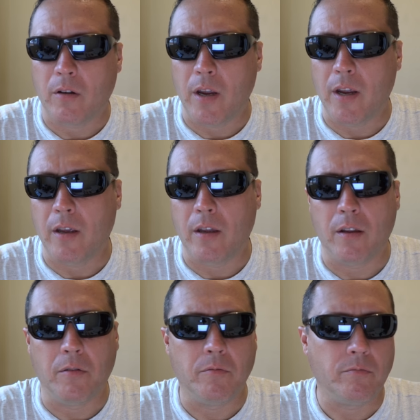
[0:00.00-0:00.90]

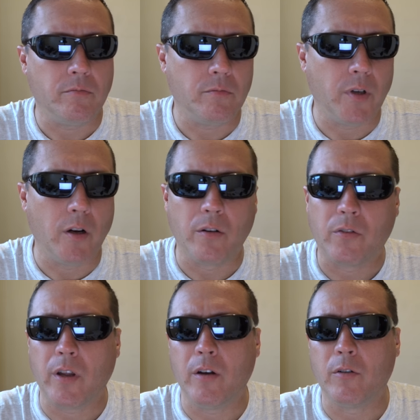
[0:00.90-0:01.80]
And, you know, to
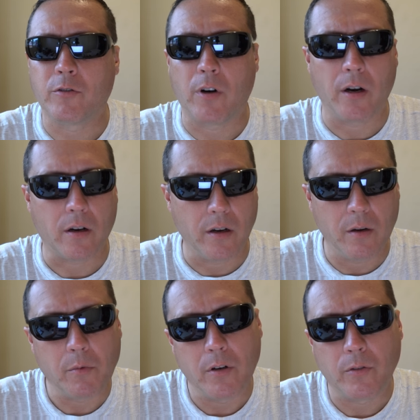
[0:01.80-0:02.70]
stay on track, I
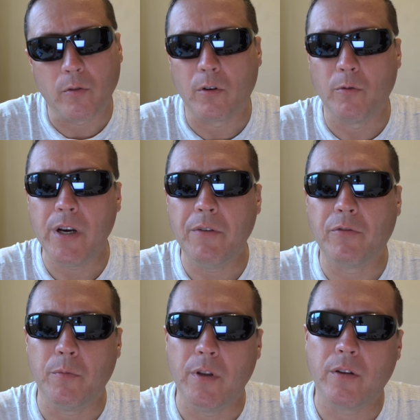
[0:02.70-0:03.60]
am going to sort of read
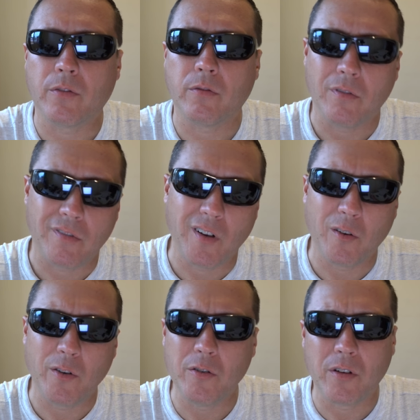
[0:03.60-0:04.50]
from this, you
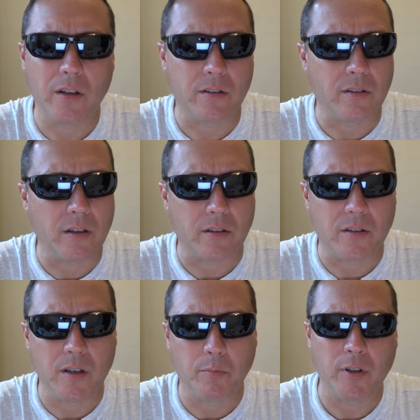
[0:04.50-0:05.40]
know, use it as a
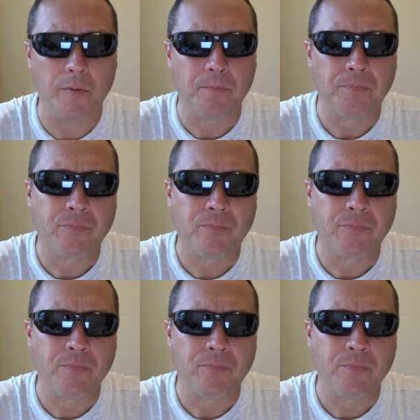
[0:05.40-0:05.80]
template.